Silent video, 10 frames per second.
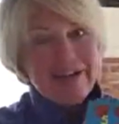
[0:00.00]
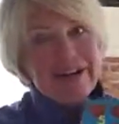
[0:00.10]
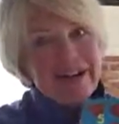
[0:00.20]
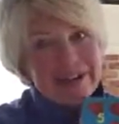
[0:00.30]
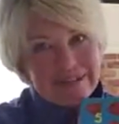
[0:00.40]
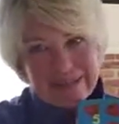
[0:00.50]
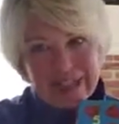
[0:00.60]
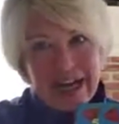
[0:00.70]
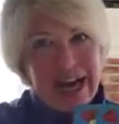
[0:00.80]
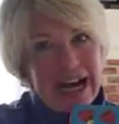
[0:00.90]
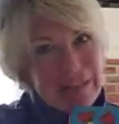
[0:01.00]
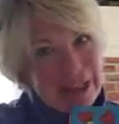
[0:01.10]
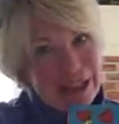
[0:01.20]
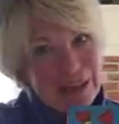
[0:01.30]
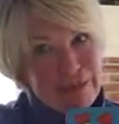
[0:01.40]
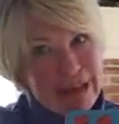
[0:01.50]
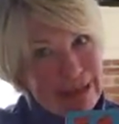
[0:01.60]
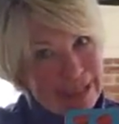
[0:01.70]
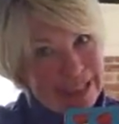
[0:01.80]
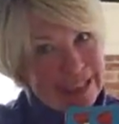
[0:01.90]
Oh, I bet your
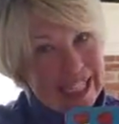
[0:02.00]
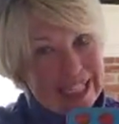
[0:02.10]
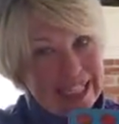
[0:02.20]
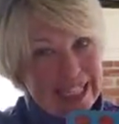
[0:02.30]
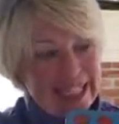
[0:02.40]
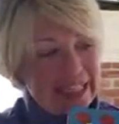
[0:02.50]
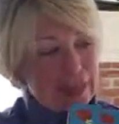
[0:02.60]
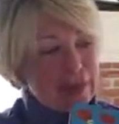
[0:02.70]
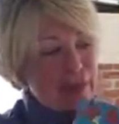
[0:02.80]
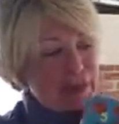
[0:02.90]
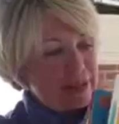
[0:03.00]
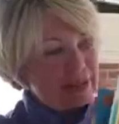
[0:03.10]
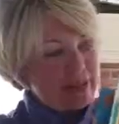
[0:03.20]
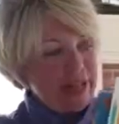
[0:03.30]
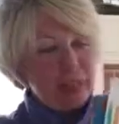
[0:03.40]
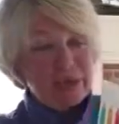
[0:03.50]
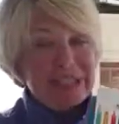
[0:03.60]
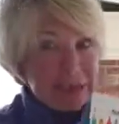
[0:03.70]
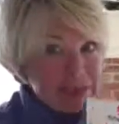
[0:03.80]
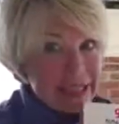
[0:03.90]
mommy and daddy like those. I know
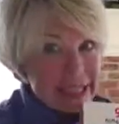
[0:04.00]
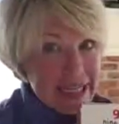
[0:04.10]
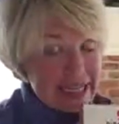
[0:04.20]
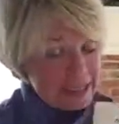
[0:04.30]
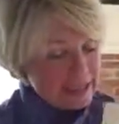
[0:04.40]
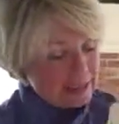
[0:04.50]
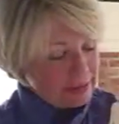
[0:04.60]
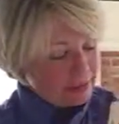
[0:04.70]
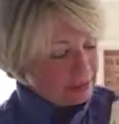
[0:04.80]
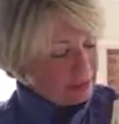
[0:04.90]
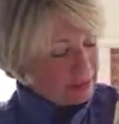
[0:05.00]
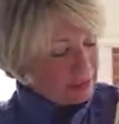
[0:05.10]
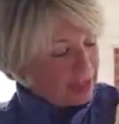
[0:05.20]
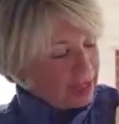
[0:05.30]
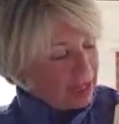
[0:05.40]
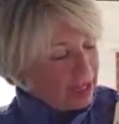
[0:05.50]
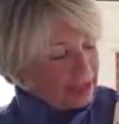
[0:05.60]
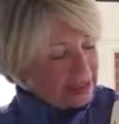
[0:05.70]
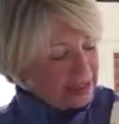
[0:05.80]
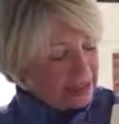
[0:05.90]
Dumpa does.
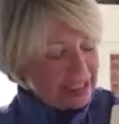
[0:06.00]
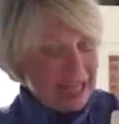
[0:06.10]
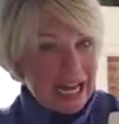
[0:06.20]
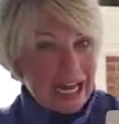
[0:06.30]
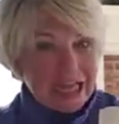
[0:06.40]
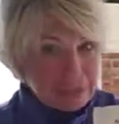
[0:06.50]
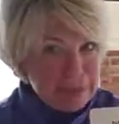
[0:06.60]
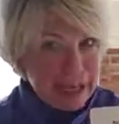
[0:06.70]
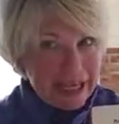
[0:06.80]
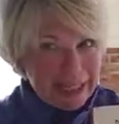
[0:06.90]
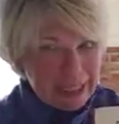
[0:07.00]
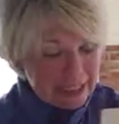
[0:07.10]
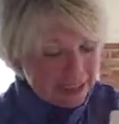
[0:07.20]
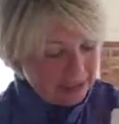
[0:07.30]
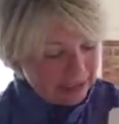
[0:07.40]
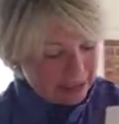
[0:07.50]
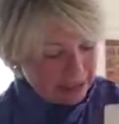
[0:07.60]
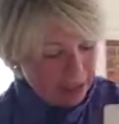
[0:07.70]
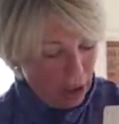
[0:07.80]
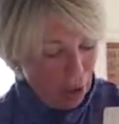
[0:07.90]
9 pencils.